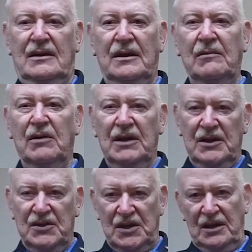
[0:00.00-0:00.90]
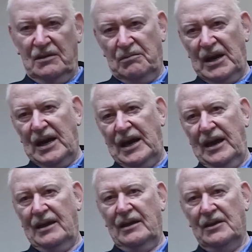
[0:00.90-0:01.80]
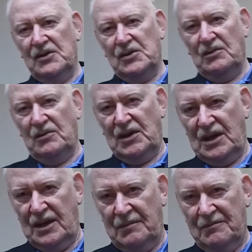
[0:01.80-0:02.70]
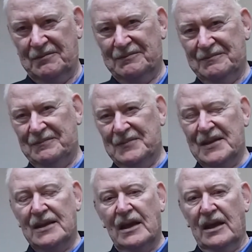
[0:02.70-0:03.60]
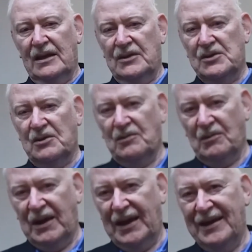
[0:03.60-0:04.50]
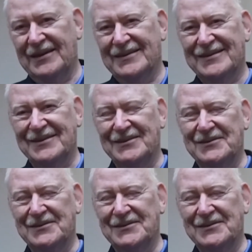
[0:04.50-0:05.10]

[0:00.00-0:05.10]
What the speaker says: He wanted to say goodbye in his own time, in his own way. So.